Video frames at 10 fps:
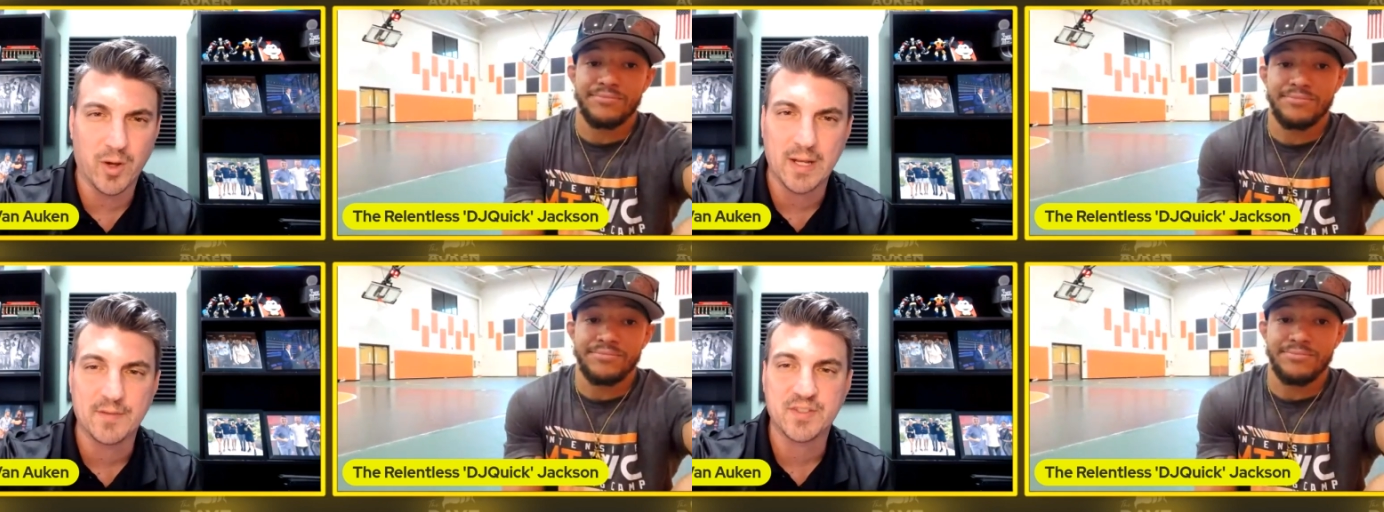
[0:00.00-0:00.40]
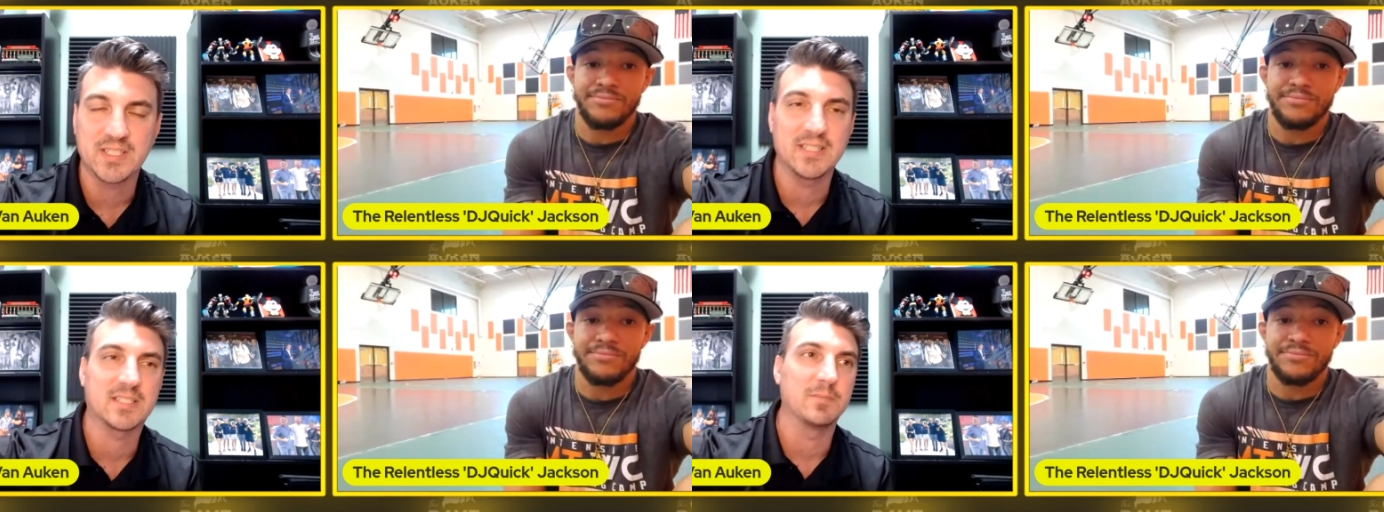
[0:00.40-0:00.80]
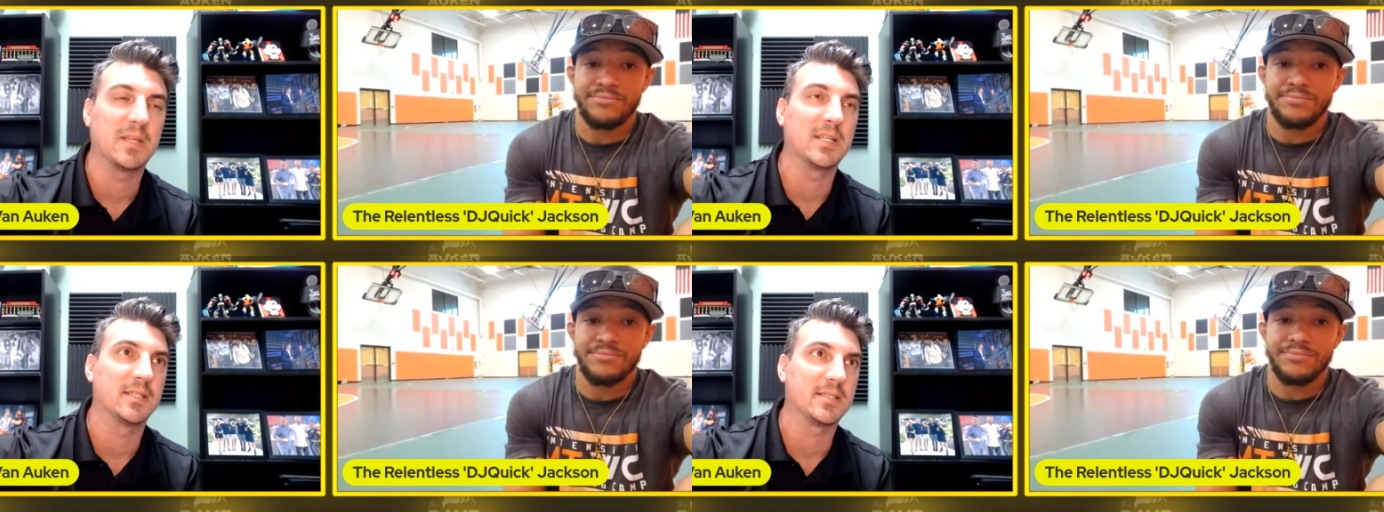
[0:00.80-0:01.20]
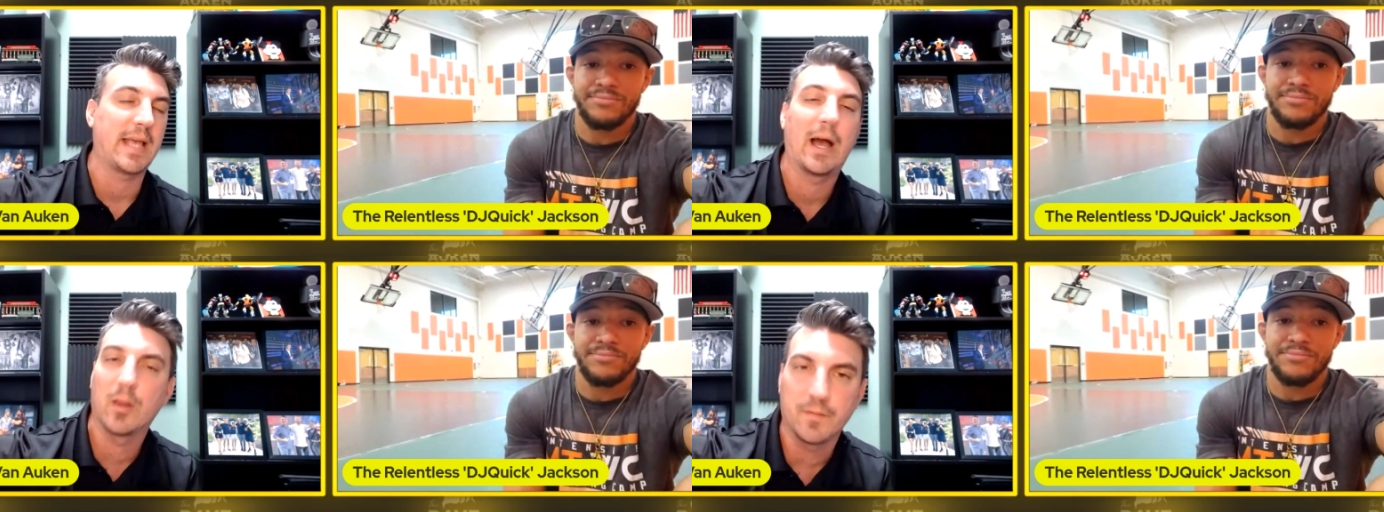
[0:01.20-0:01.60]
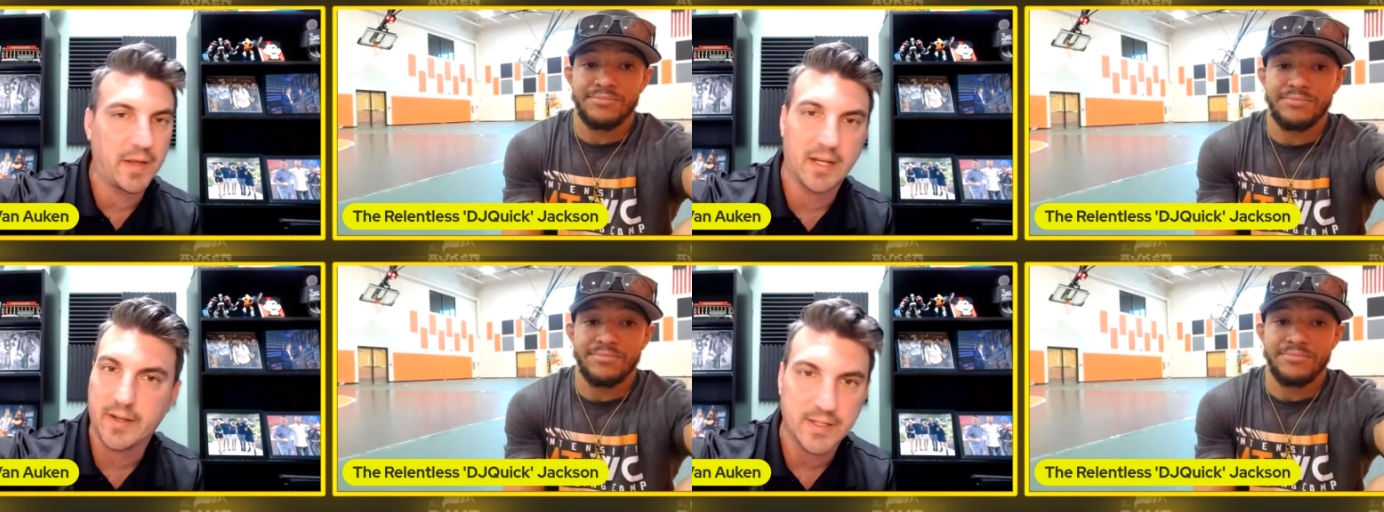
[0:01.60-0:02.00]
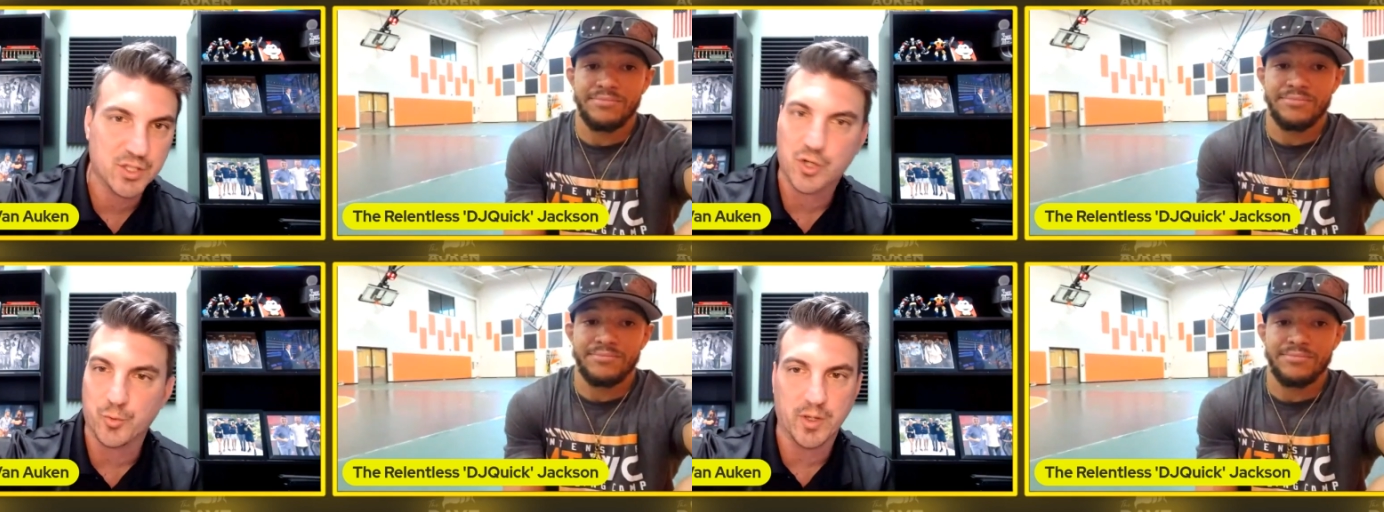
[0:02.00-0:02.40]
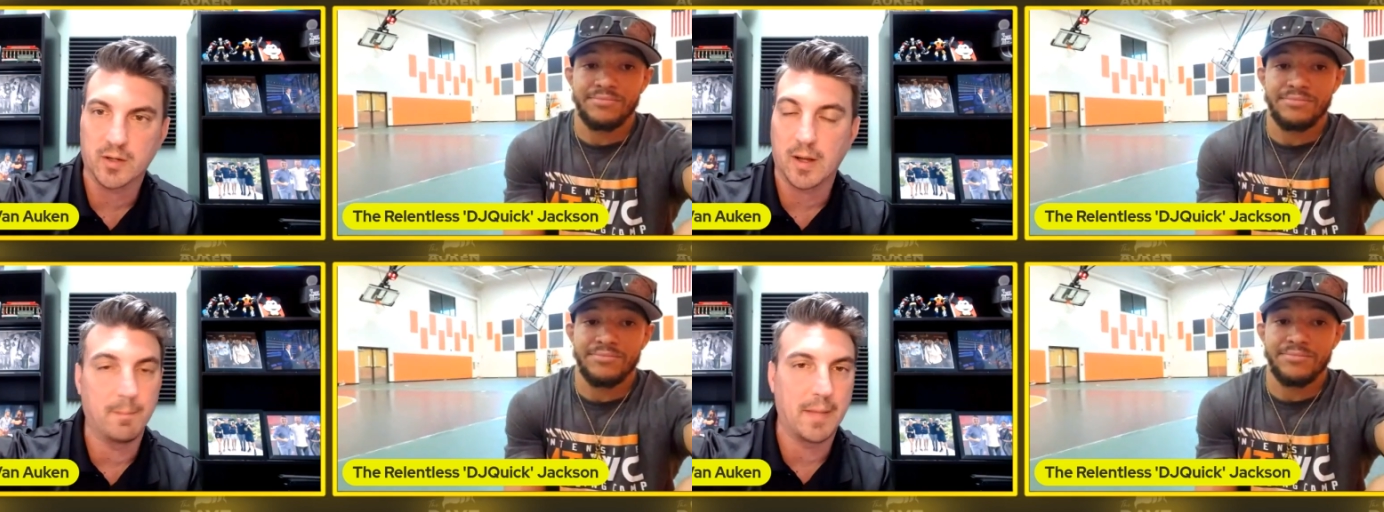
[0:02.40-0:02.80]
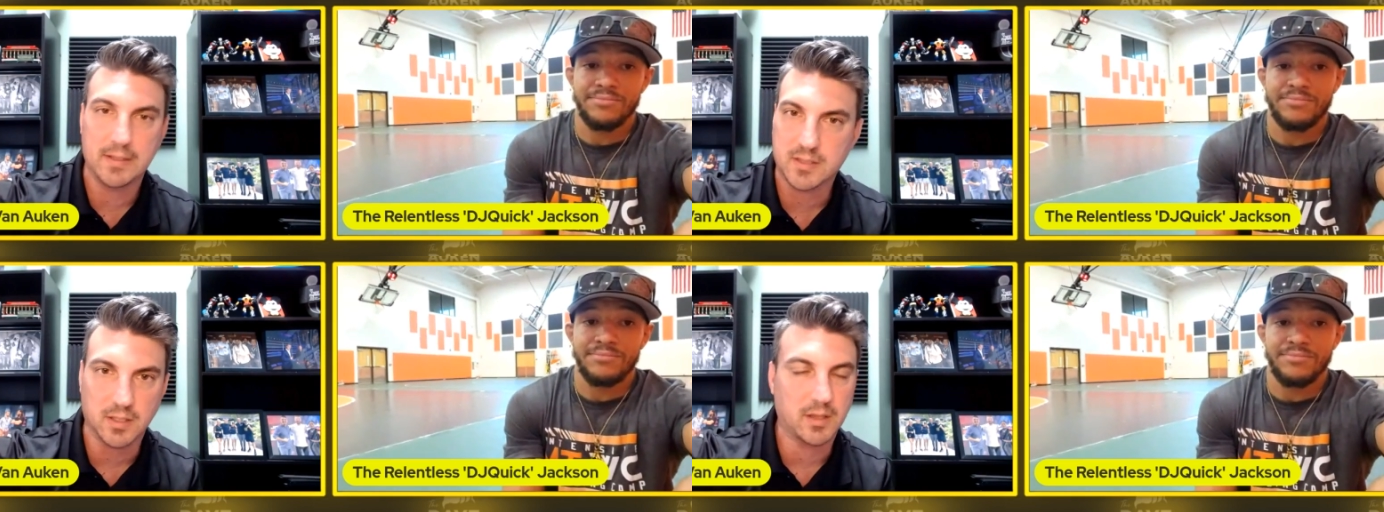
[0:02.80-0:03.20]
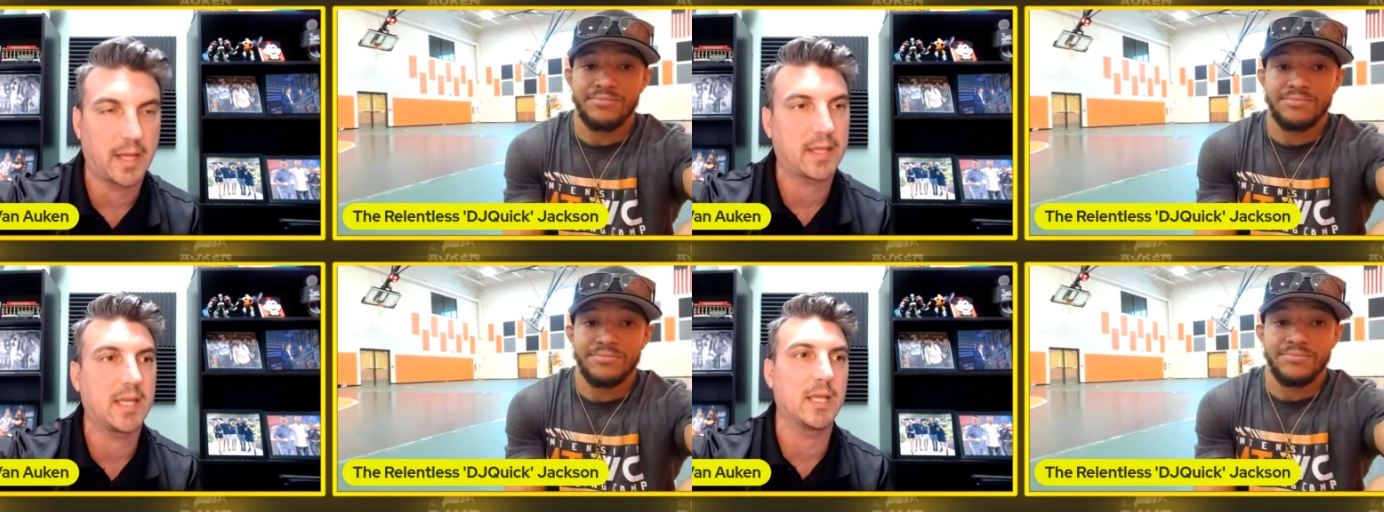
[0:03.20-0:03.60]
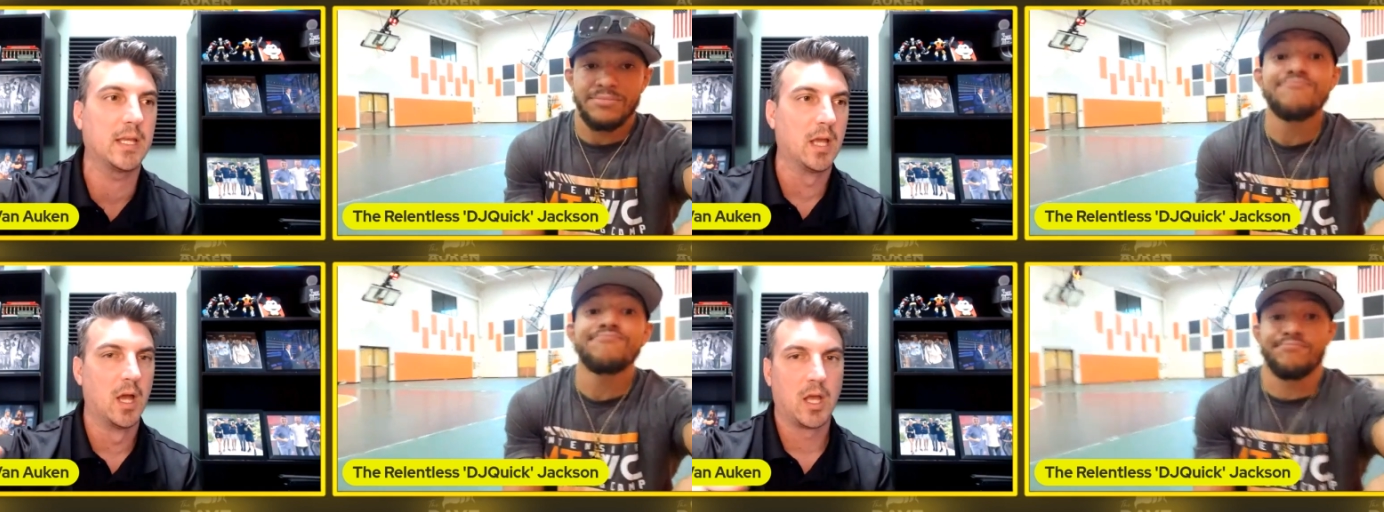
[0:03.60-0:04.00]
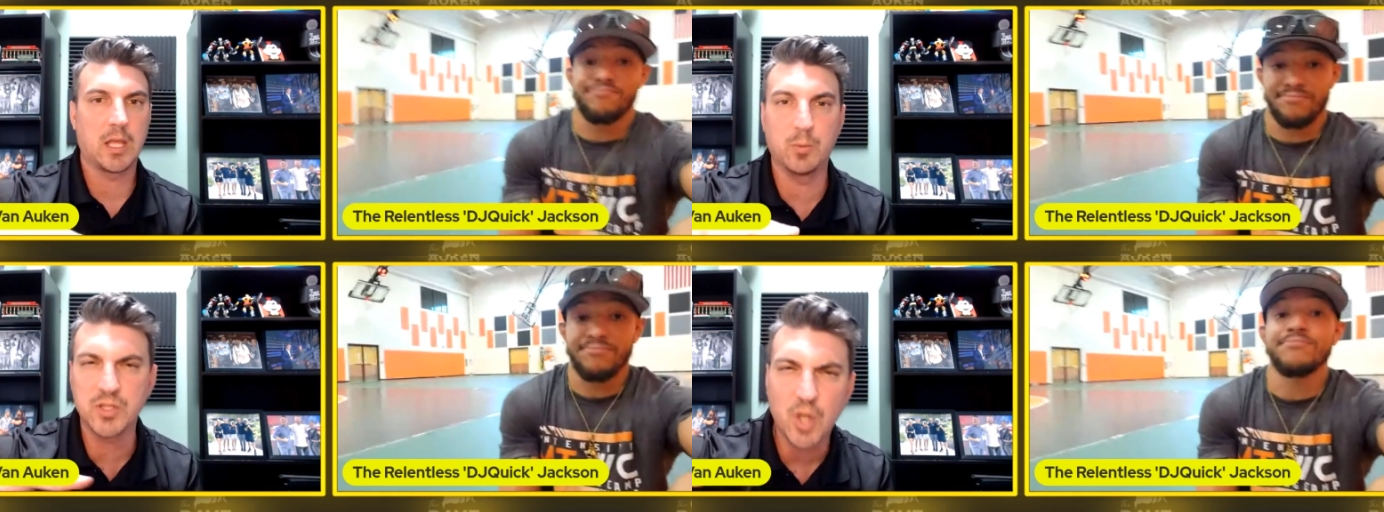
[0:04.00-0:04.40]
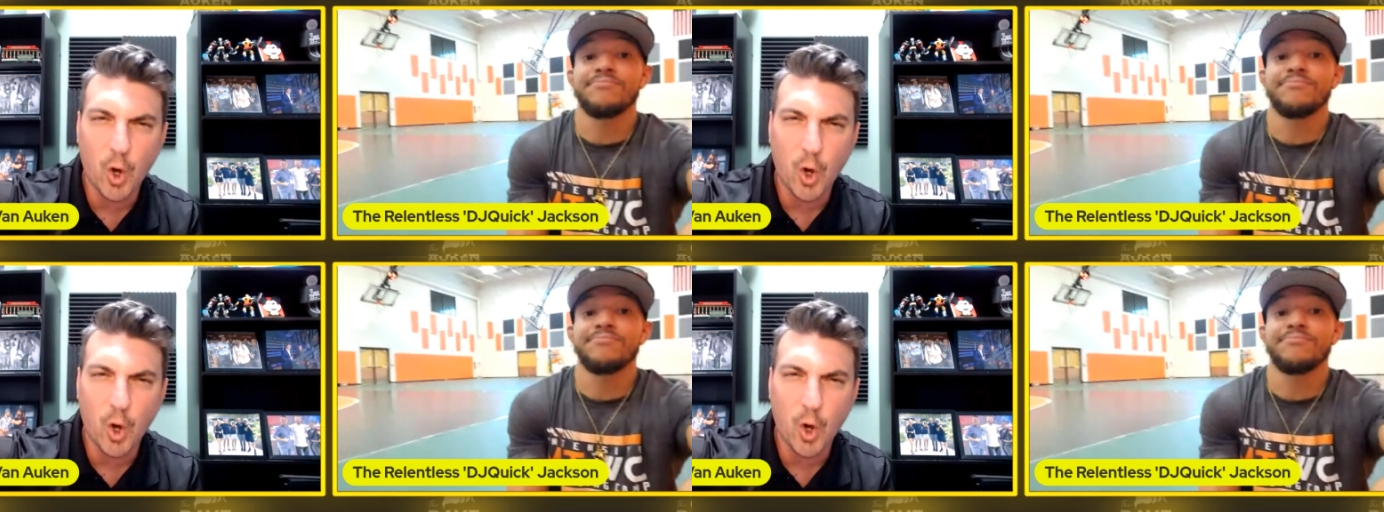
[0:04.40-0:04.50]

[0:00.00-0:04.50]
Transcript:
Speaker 1: ONE F C, to me, has elevated his career immensely. Like, he he was